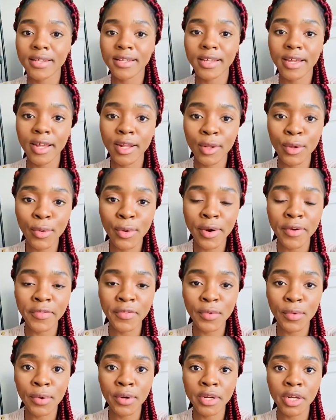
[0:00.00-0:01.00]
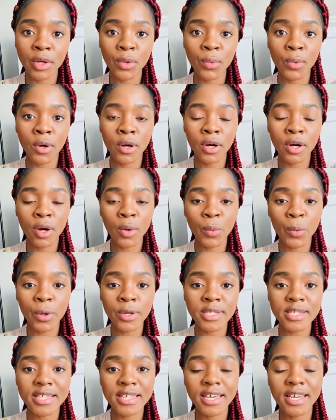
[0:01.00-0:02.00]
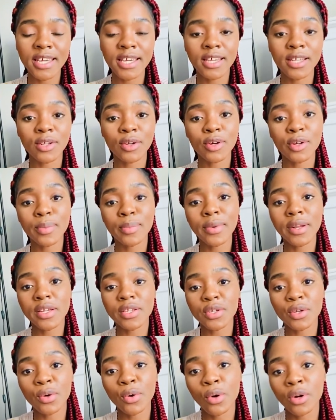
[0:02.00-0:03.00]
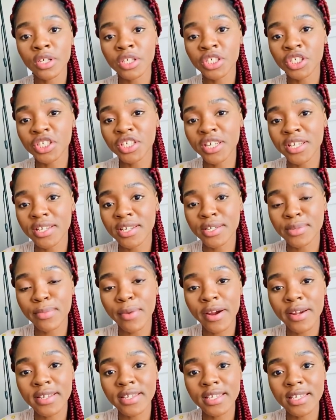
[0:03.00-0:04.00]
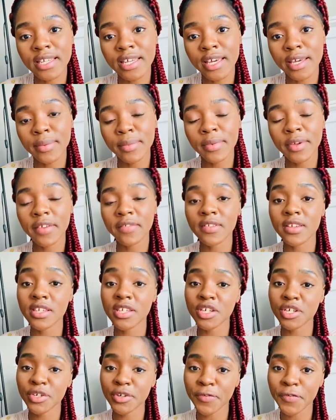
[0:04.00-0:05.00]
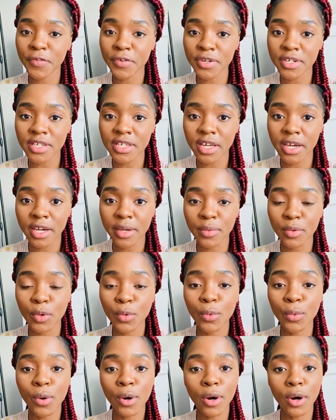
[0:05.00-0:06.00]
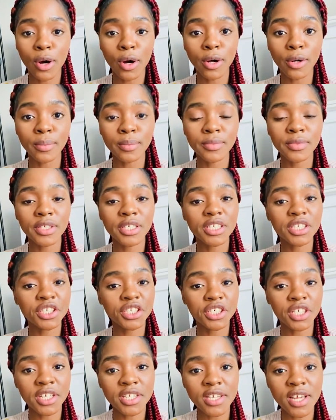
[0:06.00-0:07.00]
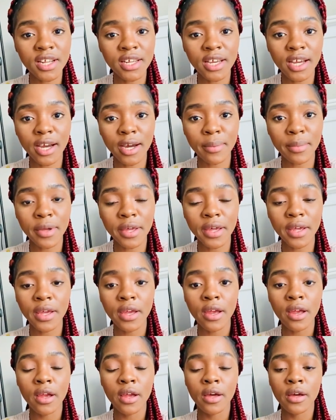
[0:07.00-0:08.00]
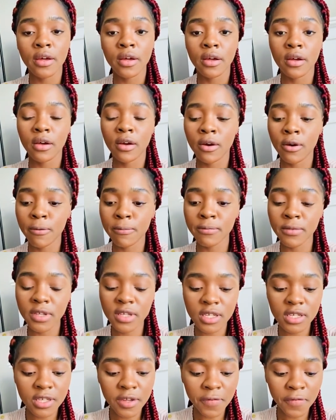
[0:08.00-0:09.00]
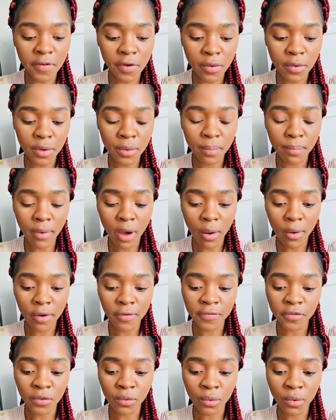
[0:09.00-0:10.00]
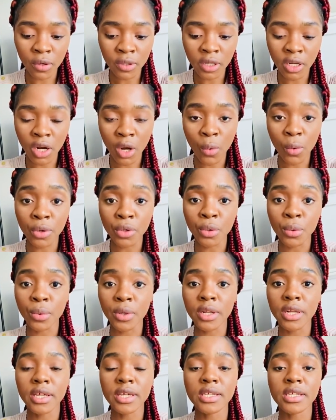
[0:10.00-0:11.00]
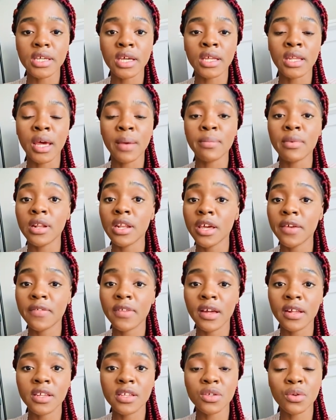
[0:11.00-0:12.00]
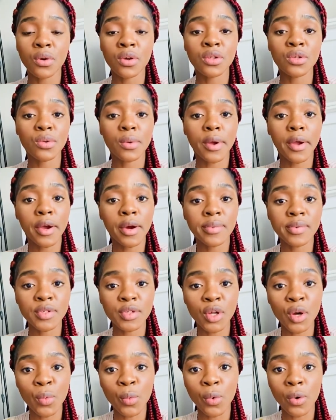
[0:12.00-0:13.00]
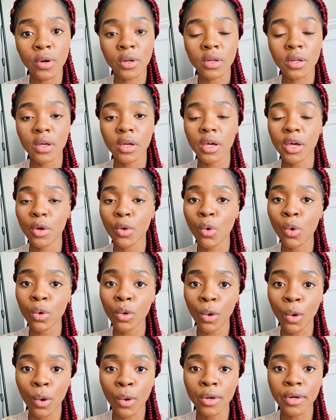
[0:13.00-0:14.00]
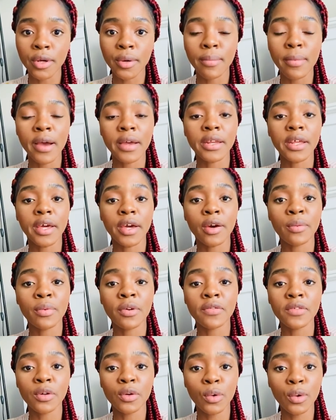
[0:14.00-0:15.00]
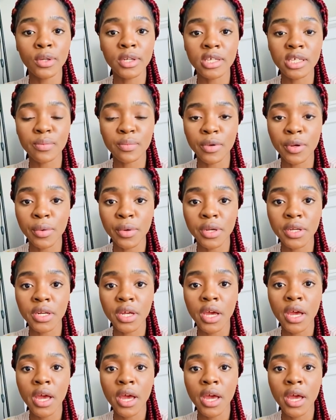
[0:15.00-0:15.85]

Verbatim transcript: Hello, everyone, and welcome once again. God bless you all in Jesus' mighty name. If this is your first time, you're welcome. This is Chantal Ekabe. Um, this is a very powerful word that I want to release, and I believe that is going to help someone a whole lot by the help of the Holy Spirit.